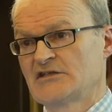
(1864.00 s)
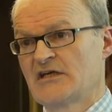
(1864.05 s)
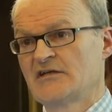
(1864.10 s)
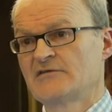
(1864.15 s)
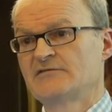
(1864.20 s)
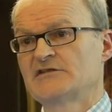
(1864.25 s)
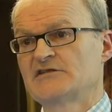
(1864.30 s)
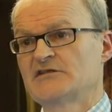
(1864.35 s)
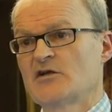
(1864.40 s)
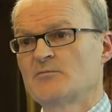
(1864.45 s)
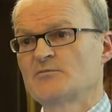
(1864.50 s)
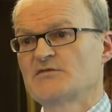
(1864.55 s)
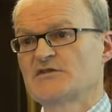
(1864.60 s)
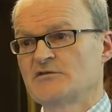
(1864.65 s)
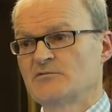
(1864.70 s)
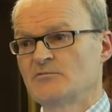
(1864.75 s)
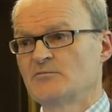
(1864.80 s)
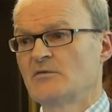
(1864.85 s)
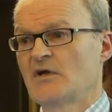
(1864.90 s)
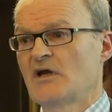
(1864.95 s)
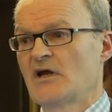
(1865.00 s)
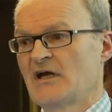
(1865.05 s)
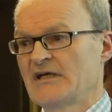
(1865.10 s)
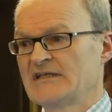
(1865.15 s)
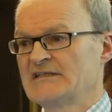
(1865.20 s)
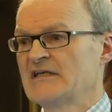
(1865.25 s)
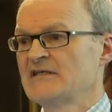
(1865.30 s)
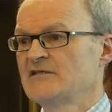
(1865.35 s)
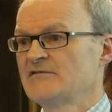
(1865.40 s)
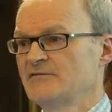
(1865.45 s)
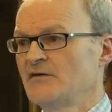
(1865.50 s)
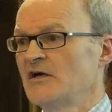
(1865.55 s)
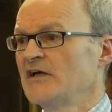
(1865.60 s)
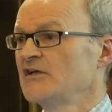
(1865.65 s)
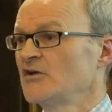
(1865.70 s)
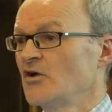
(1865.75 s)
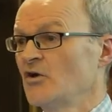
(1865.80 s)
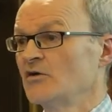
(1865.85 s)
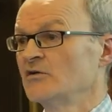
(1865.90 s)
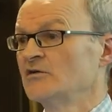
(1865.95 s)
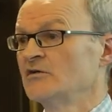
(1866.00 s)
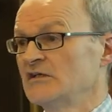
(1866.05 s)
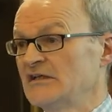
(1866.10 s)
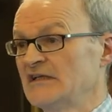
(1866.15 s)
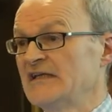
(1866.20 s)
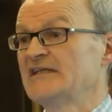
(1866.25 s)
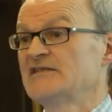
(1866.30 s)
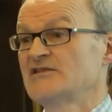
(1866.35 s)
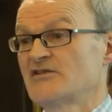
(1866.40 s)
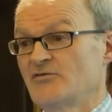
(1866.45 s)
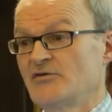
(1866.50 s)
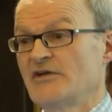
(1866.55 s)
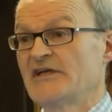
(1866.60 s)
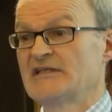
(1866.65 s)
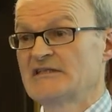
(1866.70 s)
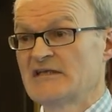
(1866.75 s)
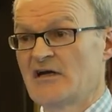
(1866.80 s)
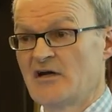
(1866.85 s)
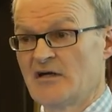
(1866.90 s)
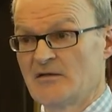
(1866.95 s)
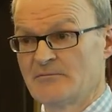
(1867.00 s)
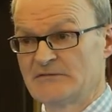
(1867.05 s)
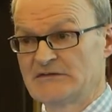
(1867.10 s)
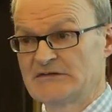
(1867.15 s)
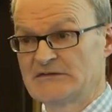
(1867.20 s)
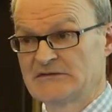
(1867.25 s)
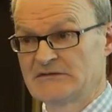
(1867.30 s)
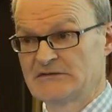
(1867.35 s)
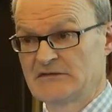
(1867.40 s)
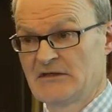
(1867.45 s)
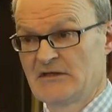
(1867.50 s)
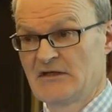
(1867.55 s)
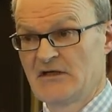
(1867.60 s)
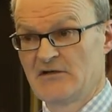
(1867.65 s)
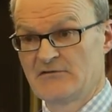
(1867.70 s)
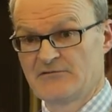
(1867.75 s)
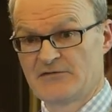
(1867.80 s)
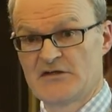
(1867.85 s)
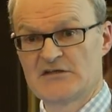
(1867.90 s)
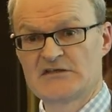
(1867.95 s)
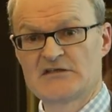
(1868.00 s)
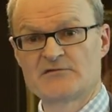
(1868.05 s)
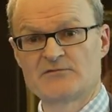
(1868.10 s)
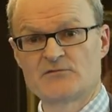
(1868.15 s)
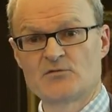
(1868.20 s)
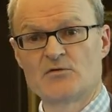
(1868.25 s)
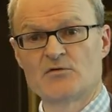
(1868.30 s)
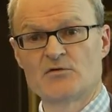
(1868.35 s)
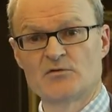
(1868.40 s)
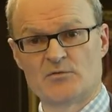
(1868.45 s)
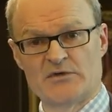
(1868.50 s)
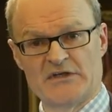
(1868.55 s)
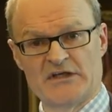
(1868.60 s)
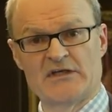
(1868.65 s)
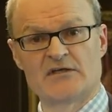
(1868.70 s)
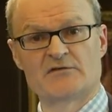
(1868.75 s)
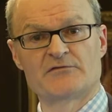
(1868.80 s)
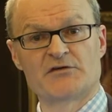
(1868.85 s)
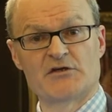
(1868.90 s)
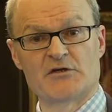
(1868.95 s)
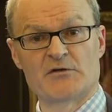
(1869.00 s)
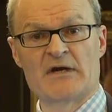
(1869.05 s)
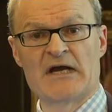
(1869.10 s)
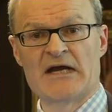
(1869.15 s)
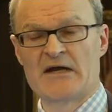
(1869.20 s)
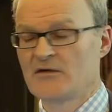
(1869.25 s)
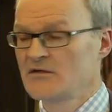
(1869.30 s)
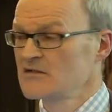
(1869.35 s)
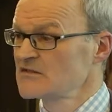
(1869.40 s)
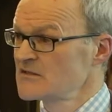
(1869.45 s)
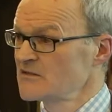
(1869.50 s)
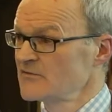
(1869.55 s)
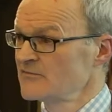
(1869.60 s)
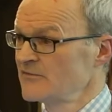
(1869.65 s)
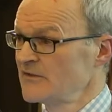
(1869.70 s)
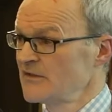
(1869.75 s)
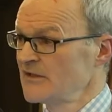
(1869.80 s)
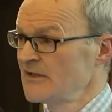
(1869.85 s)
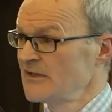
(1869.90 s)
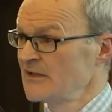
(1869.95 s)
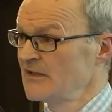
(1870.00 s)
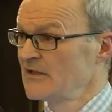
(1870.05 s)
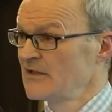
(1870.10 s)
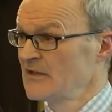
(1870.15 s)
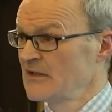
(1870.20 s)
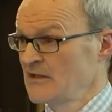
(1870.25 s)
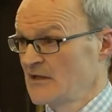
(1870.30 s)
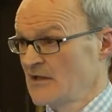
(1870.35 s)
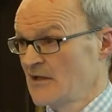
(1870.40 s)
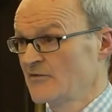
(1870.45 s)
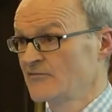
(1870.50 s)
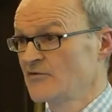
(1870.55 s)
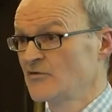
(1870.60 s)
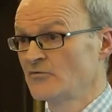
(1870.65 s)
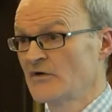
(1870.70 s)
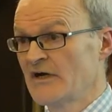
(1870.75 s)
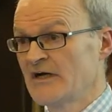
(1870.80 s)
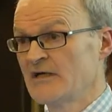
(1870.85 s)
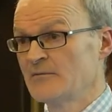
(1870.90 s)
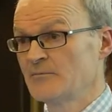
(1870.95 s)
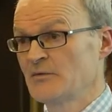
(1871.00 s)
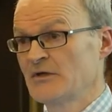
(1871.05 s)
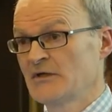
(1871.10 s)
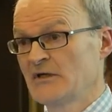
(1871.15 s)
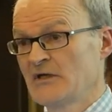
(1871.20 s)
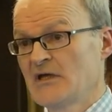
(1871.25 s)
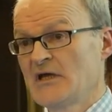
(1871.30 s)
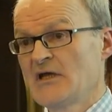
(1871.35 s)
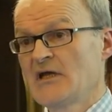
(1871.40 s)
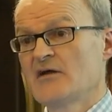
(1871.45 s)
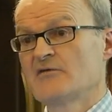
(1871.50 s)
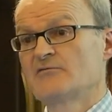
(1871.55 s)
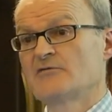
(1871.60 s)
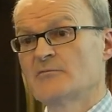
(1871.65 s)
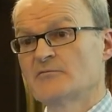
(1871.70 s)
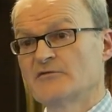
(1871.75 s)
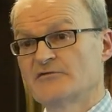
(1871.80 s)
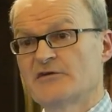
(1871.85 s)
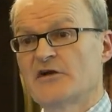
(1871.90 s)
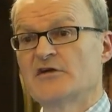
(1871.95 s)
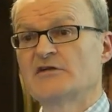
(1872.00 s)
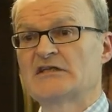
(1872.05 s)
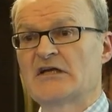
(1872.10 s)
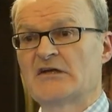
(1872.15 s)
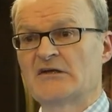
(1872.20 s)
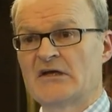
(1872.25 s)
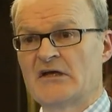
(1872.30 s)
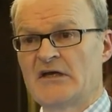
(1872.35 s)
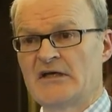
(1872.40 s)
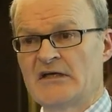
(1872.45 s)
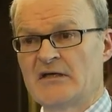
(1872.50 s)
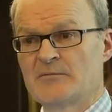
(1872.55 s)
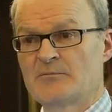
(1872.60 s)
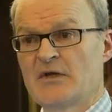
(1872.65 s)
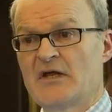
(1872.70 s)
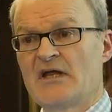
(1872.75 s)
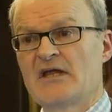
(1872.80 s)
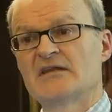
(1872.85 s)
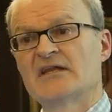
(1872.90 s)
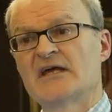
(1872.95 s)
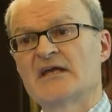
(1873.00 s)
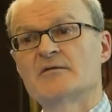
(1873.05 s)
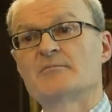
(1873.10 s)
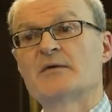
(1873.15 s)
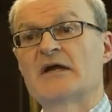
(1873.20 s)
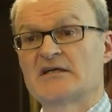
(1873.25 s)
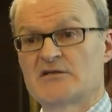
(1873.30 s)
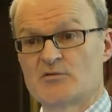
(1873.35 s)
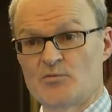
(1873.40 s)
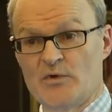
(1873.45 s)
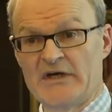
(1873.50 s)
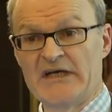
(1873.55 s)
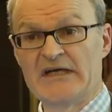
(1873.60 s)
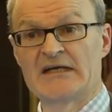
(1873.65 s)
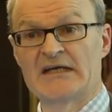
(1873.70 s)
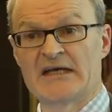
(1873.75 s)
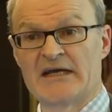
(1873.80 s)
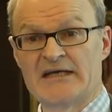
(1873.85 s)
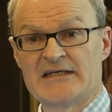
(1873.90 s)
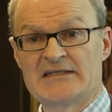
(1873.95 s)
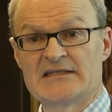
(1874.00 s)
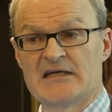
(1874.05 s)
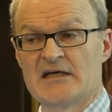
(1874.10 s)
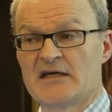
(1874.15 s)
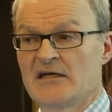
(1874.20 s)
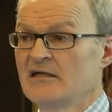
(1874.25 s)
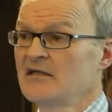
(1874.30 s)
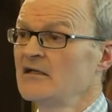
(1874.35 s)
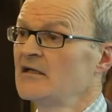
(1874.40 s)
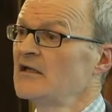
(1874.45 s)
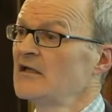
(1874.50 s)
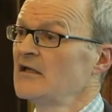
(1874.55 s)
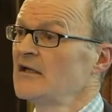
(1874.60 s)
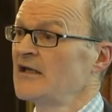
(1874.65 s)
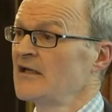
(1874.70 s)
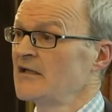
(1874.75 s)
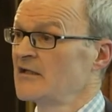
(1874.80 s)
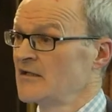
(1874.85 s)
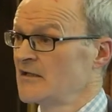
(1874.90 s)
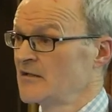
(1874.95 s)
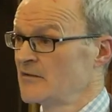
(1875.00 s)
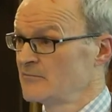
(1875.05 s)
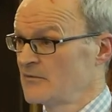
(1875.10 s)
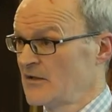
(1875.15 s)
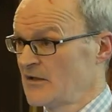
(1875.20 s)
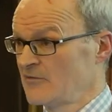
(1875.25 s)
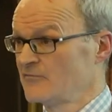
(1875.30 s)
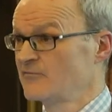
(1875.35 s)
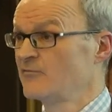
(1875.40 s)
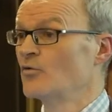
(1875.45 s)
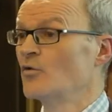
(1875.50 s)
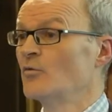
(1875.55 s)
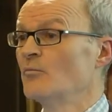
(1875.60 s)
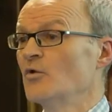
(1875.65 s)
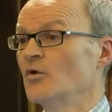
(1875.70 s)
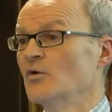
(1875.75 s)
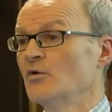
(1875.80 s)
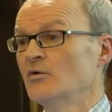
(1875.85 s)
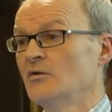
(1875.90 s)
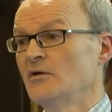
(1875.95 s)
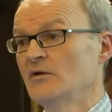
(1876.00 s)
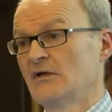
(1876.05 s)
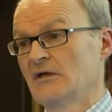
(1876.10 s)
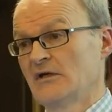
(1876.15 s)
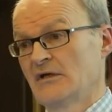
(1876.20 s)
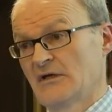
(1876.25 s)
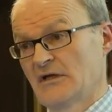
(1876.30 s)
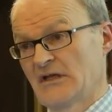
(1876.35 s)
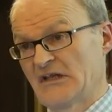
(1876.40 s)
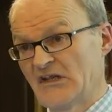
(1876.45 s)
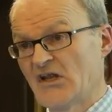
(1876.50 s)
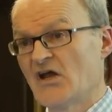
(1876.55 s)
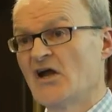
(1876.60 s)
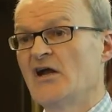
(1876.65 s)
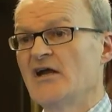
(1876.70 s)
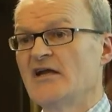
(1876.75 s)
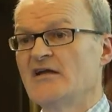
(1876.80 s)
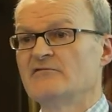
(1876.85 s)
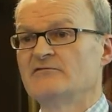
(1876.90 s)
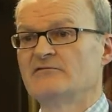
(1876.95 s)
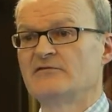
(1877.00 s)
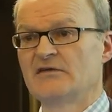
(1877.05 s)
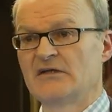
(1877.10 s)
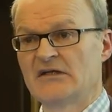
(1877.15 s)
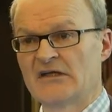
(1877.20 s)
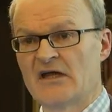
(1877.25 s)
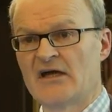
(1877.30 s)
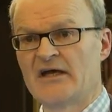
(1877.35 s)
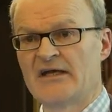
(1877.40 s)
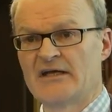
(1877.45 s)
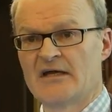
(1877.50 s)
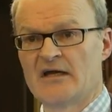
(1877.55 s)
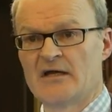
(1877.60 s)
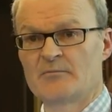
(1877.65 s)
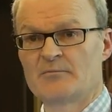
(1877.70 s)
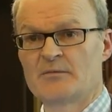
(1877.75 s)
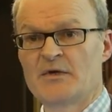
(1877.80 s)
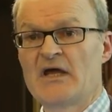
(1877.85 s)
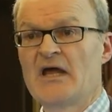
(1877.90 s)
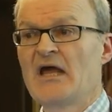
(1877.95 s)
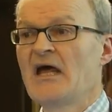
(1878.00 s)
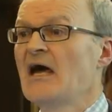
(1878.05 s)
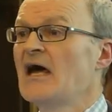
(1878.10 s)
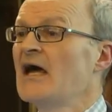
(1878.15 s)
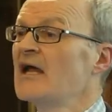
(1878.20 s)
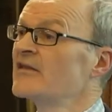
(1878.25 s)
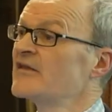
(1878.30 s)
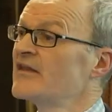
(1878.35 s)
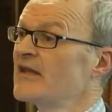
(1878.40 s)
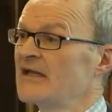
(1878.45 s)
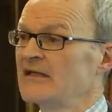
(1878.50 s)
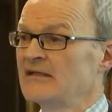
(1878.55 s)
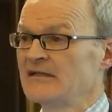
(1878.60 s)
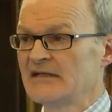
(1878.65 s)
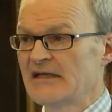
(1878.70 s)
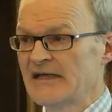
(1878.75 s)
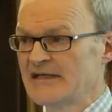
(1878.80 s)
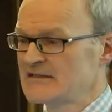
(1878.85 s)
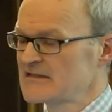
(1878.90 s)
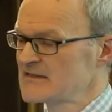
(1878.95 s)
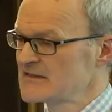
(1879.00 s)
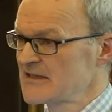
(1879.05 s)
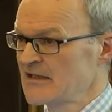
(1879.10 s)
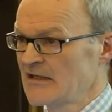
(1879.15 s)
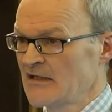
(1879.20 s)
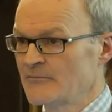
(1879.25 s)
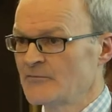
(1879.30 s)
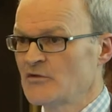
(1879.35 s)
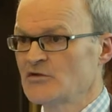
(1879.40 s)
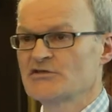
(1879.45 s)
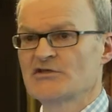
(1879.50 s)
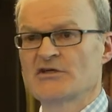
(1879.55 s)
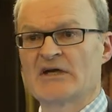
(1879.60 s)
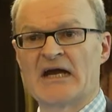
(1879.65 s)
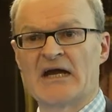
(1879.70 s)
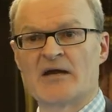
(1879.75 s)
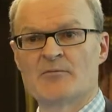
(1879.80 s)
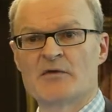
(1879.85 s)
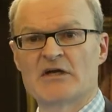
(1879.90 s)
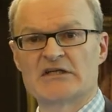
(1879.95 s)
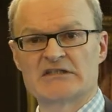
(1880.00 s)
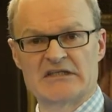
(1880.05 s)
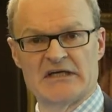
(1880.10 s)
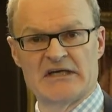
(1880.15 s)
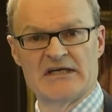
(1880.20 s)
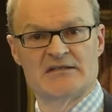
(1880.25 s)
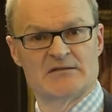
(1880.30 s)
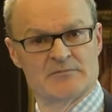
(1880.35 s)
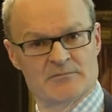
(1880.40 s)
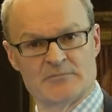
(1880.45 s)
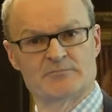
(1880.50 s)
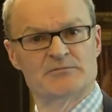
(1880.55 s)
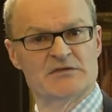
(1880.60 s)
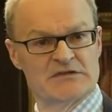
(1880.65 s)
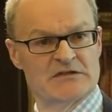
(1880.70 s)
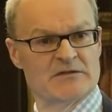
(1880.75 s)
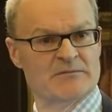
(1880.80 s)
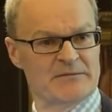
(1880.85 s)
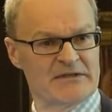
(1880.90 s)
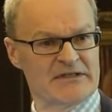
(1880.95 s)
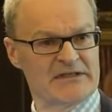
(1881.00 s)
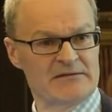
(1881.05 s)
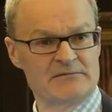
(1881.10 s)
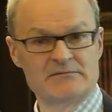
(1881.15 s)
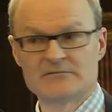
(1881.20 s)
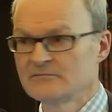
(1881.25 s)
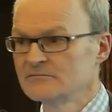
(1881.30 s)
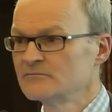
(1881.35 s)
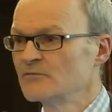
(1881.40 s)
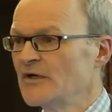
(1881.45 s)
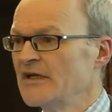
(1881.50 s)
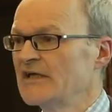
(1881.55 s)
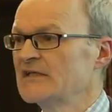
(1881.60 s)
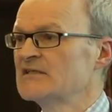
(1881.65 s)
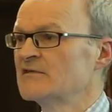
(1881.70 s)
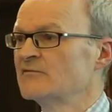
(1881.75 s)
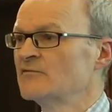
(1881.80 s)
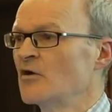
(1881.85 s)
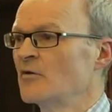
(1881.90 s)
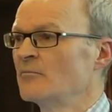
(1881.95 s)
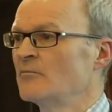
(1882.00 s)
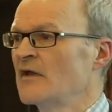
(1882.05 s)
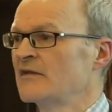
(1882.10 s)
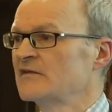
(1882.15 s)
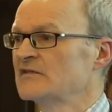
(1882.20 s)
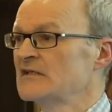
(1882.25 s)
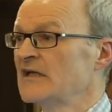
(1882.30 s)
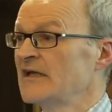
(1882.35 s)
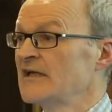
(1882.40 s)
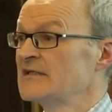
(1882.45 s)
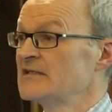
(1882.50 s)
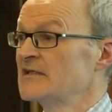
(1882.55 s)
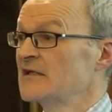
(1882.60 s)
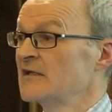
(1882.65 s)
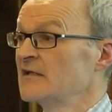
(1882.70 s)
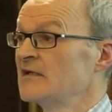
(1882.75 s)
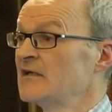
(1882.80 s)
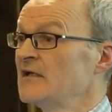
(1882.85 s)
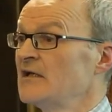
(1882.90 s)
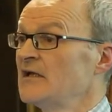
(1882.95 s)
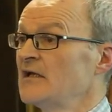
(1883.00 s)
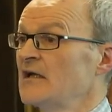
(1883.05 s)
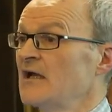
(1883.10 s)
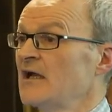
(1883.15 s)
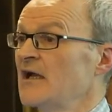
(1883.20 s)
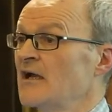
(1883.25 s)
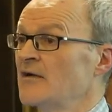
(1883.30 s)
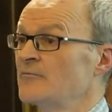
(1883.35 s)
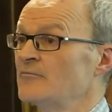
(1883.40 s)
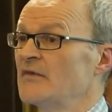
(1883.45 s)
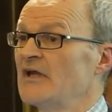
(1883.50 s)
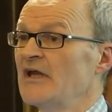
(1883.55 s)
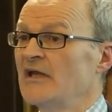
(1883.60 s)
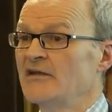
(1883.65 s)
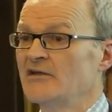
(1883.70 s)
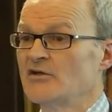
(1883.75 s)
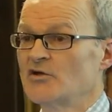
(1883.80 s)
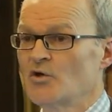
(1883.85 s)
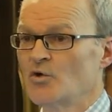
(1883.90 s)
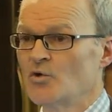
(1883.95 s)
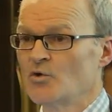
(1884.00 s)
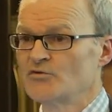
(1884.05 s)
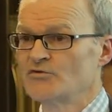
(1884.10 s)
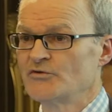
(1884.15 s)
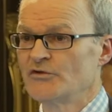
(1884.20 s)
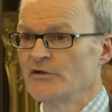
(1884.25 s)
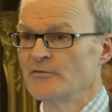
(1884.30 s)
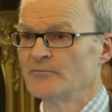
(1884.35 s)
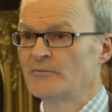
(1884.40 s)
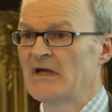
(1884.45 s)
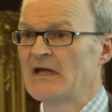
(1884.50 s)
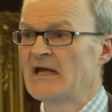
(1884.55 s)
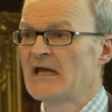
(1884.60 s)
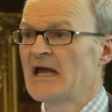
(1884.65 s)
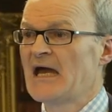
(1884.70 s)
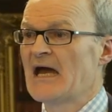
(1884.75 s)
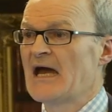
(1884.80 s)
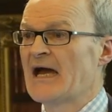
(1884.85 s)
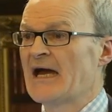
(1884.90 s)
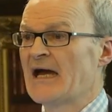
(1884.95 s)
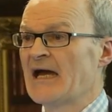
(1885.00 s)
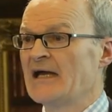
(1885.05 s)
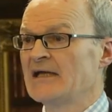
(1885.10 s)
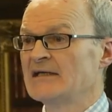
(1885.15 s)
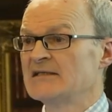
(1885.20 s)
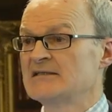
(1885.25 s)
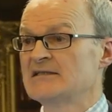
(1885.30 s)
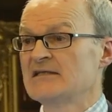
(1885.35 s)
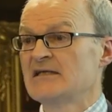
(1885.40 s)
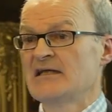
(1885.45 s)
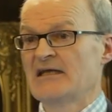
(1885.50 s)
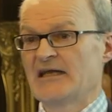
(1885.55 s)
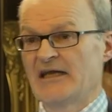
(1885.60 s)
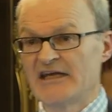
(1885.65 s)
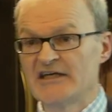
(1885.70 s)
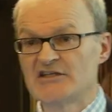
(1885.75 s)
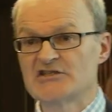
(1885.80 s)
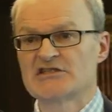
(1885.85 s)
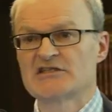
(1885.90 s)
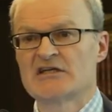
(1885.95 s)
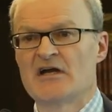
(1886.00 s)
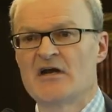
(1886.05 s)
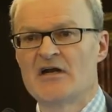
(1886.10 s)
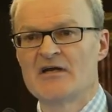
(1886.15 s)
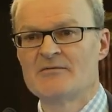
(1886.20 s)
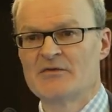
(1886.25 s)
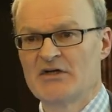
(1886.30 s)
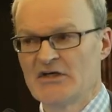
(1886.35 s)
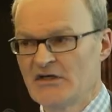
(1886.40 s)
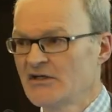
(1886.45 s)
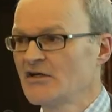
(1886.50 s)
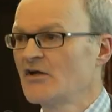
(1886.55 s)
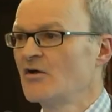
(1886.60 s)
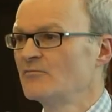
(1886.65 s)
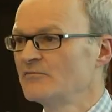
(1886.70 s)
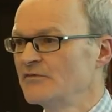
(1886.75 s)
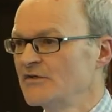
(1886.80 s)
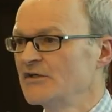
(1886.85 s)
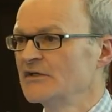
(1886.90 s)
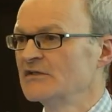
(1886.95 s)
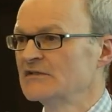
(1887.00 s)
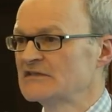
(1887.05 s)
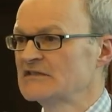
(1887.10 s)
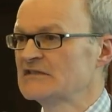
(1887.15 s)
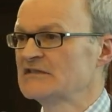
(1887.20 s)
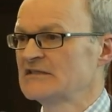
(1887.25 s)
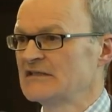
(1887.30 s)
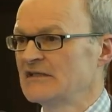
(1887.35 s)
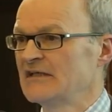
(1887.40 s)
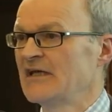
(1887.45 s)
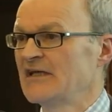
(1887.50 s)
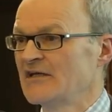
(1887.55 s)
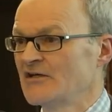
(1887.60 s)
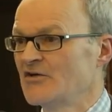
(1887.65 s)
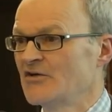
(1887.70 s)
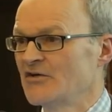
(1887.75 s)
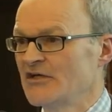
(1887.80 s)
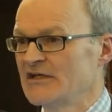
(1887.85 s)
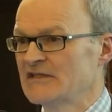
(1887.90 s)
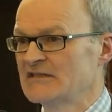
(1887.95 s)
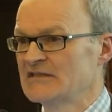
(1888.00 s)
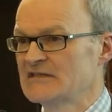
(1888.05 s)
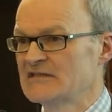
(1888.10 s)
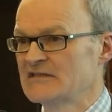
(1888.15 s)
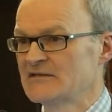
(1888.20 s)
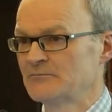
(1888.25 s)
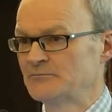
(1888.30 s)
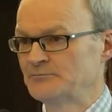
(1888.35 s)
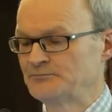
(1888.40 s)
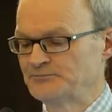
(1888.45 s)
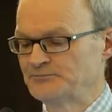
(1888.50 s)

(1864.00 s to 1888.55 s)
Jennifer Thompson identified Cotton at least three times. First of all, within a few hours of the rape, from a photo lineup, then about a week later in a formal live lineup, and then later still, I'm not sure how much later, but presumably weeks, if not months later, in the courtroom. And each time her confidence increased.